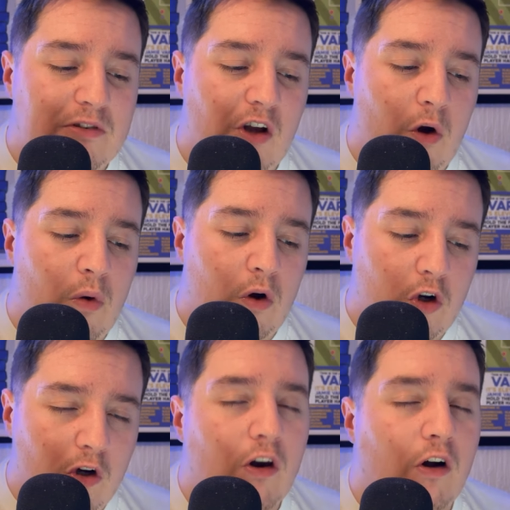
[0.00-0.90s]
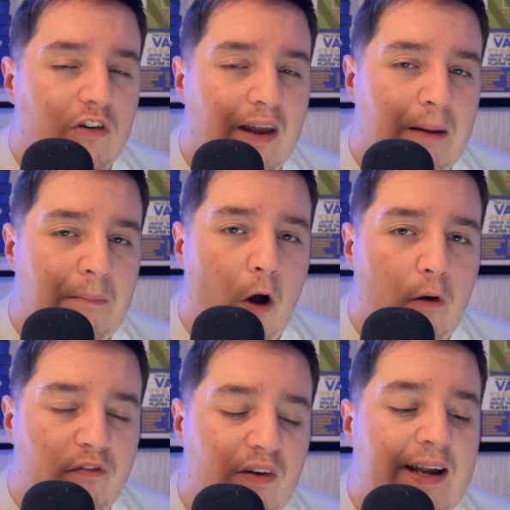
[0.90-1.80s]
So good luck to him.
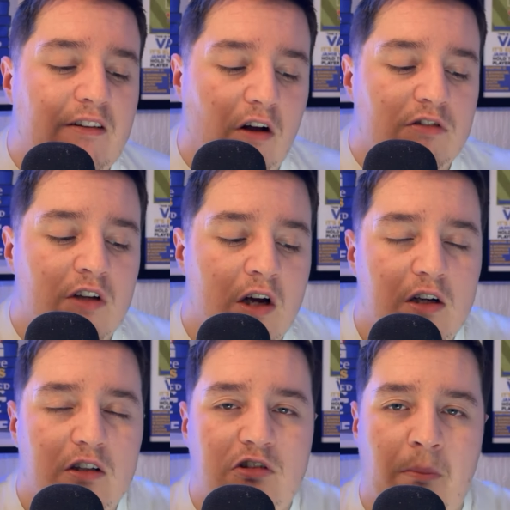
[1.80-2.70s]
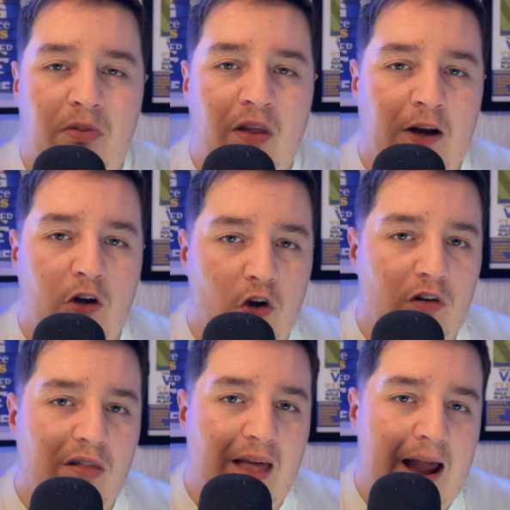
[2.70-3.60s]
Hopefully he does something
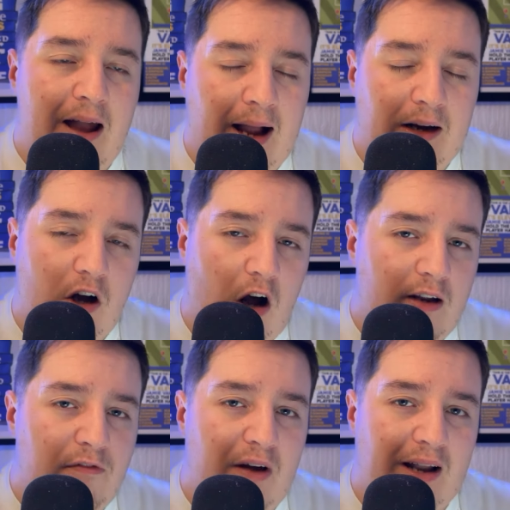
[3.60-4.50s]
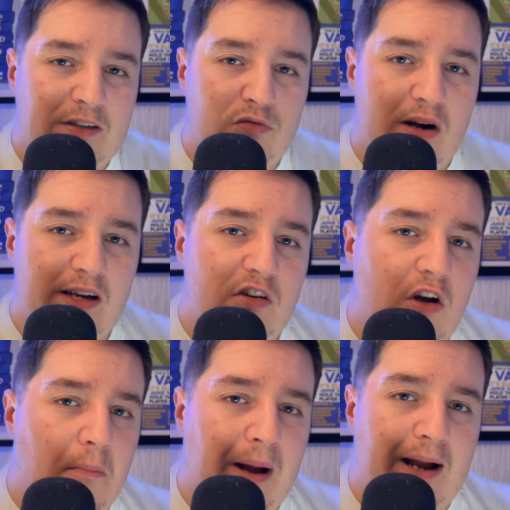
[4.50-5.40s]
good there at Cardiff and is ready to
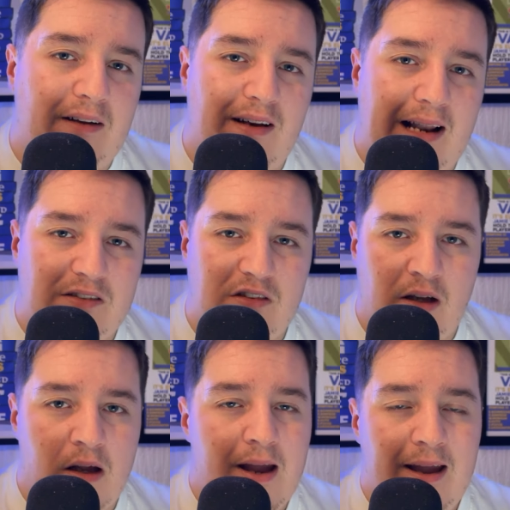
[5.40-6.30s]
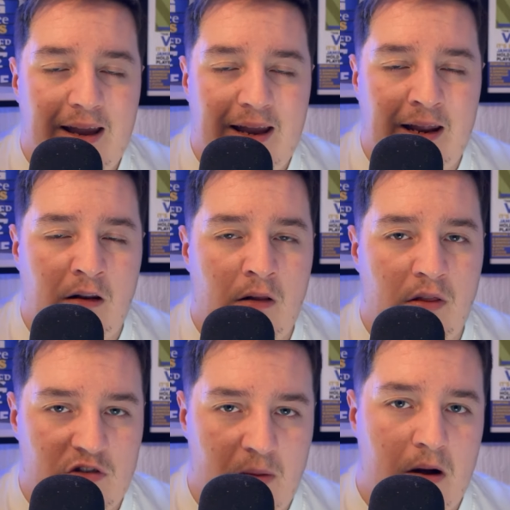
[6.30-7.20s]
come back to Leicester in the
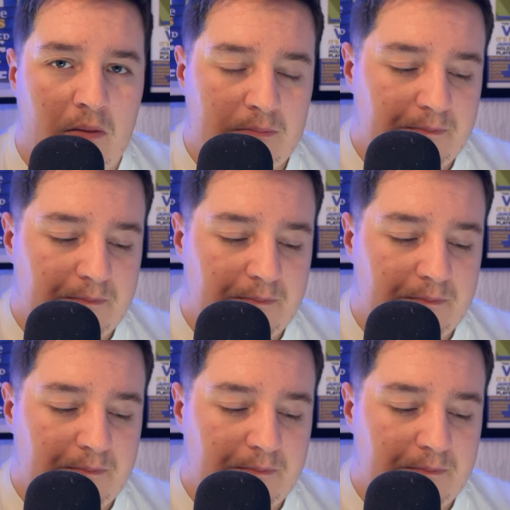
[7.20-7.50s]
summer.